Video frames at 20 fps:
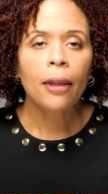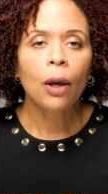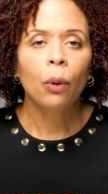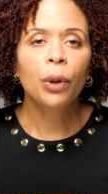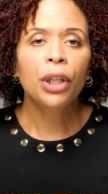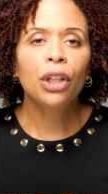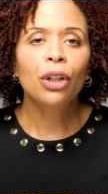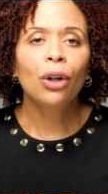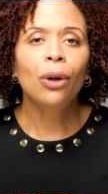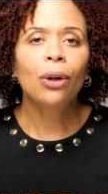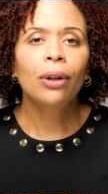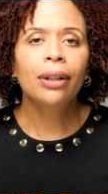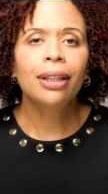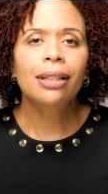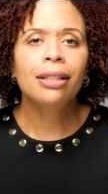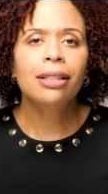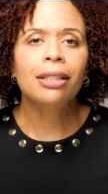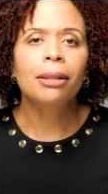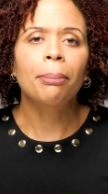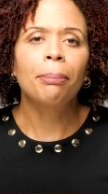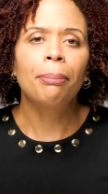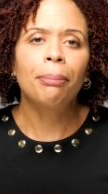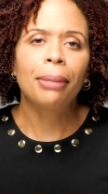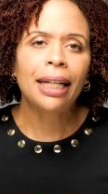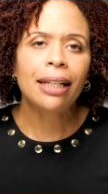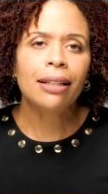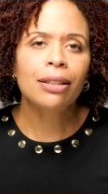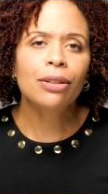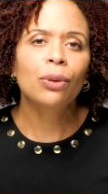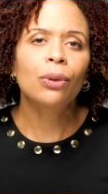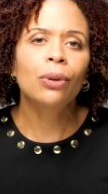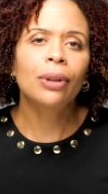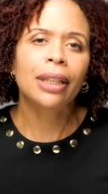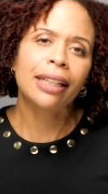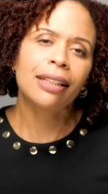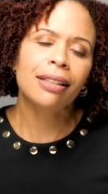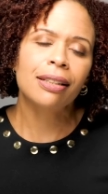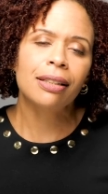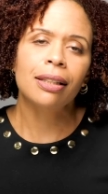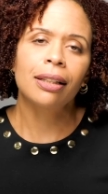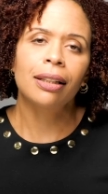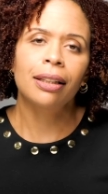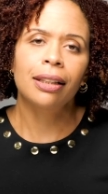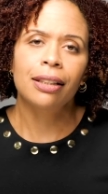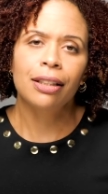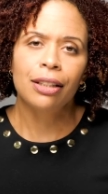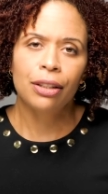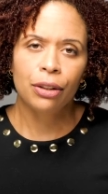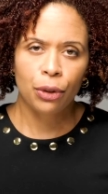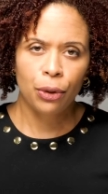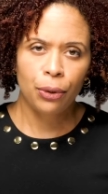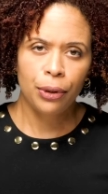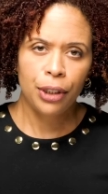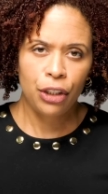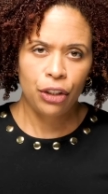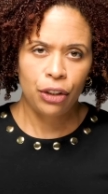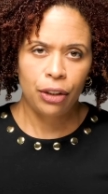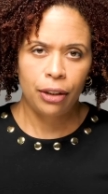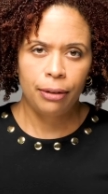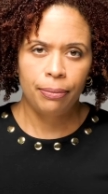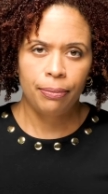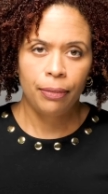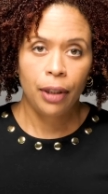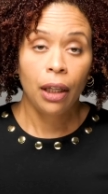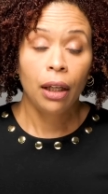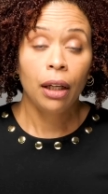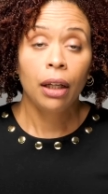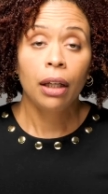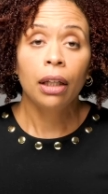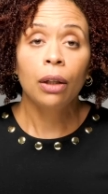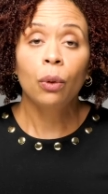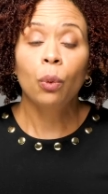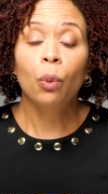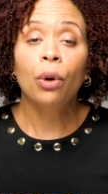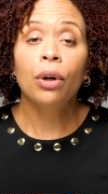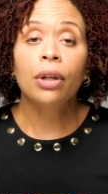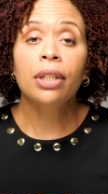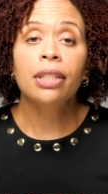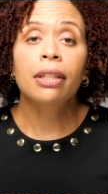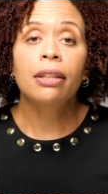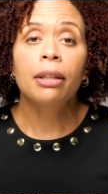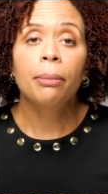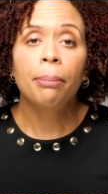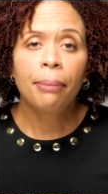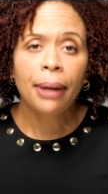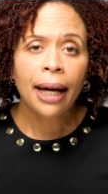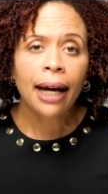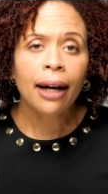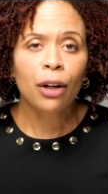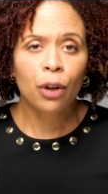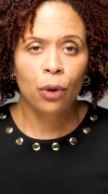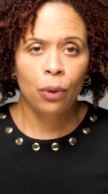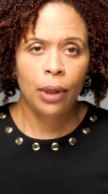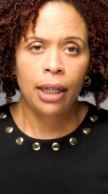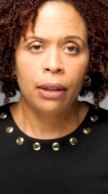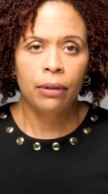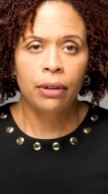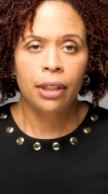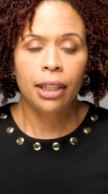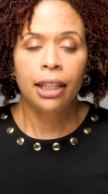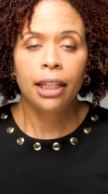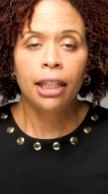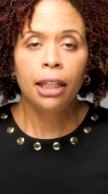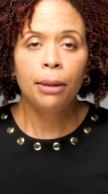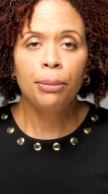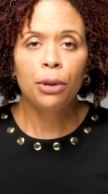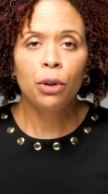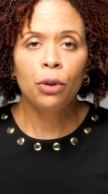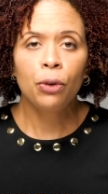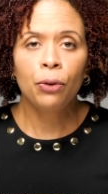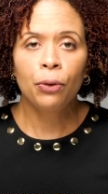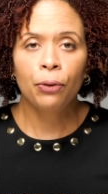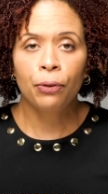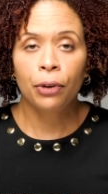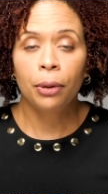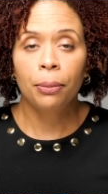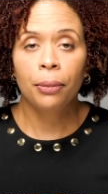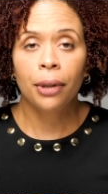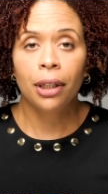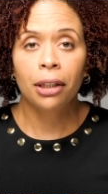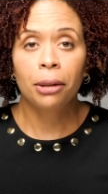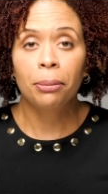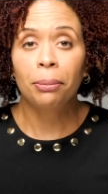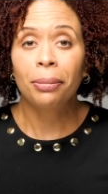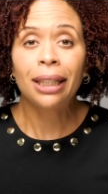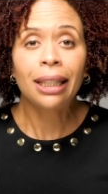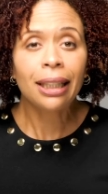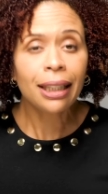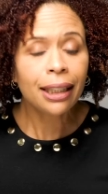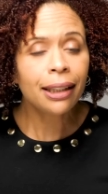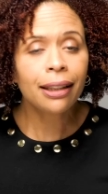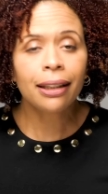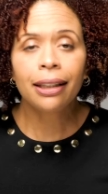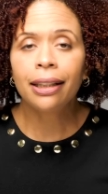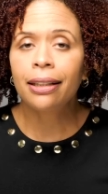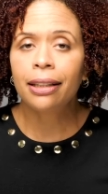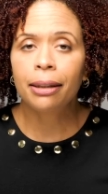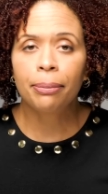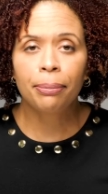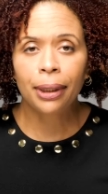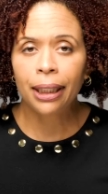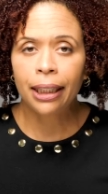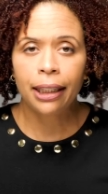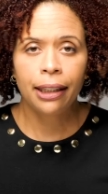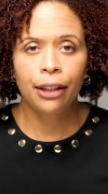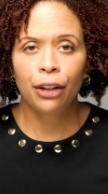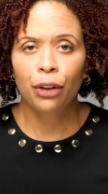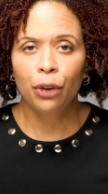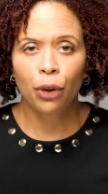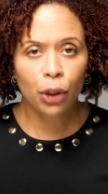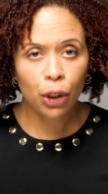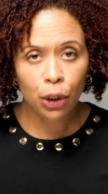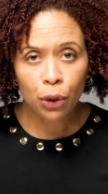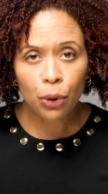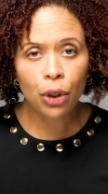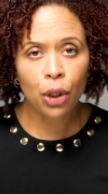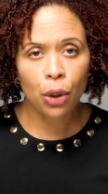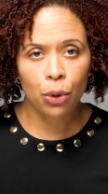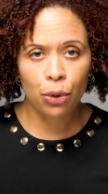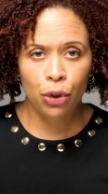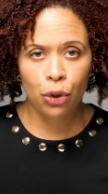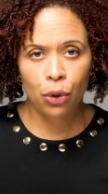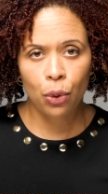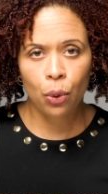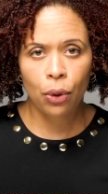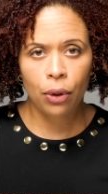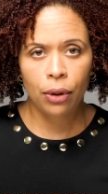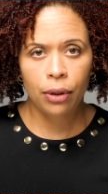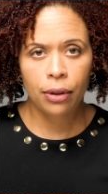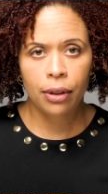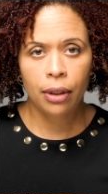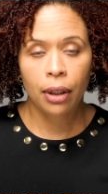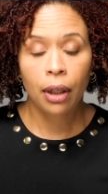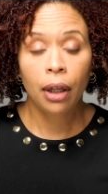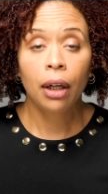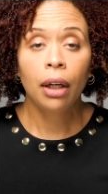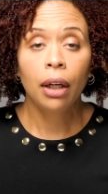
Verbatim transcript: We call this basal insulin secretion. It works in the background to keep you from completely depleting your glucose stores.